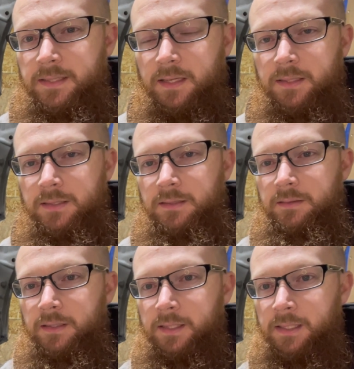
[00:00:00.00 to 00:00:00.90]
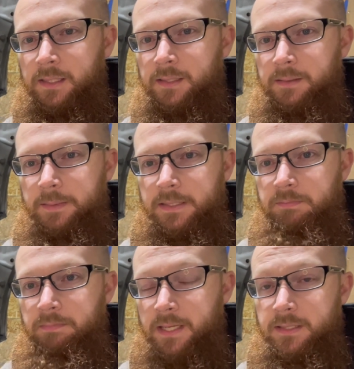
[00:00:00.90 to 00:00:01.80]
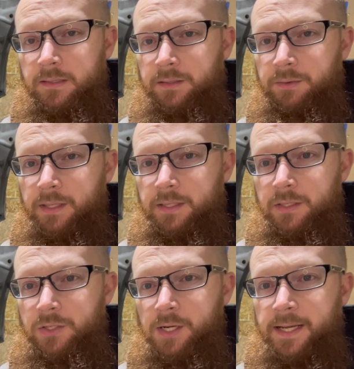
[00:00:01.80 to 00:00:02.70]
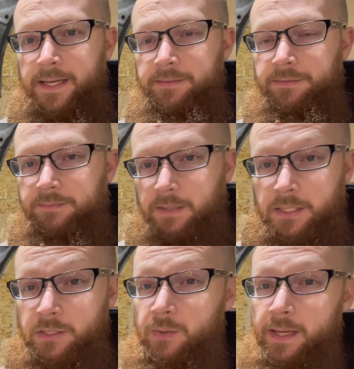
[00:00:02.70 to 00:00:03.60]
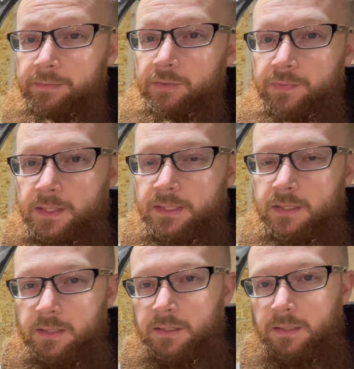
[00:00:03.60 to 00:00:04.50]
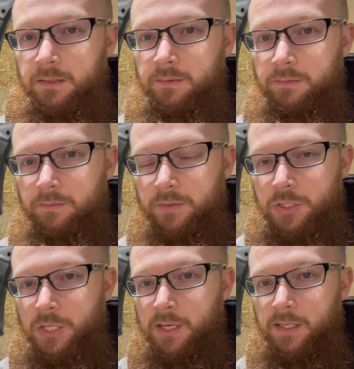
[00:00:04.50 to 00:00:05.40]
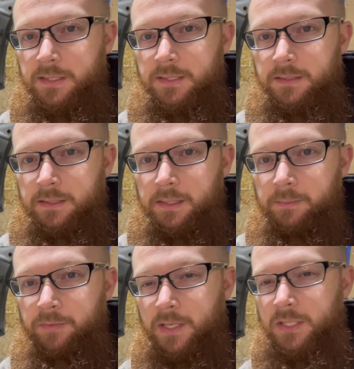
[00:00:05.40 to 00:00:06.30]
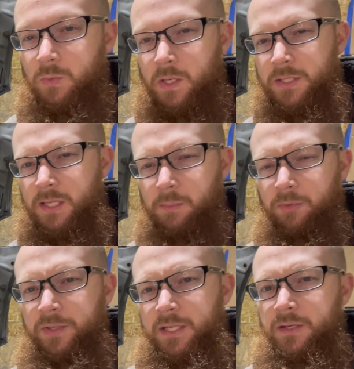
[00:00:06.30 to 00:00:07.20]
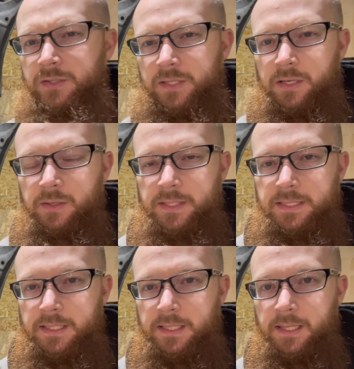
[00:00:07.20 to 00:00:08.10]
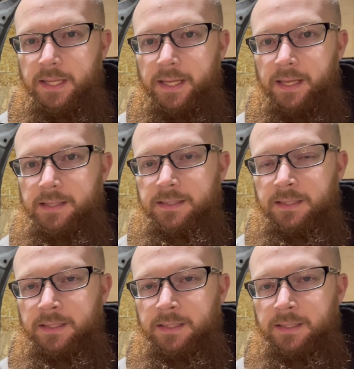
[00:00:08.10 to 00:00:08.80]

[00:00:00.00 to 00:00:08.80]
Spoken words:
done, it's basically ready to drive. I do have to fix the shocks. If you guys watched a couple videos ago, I said that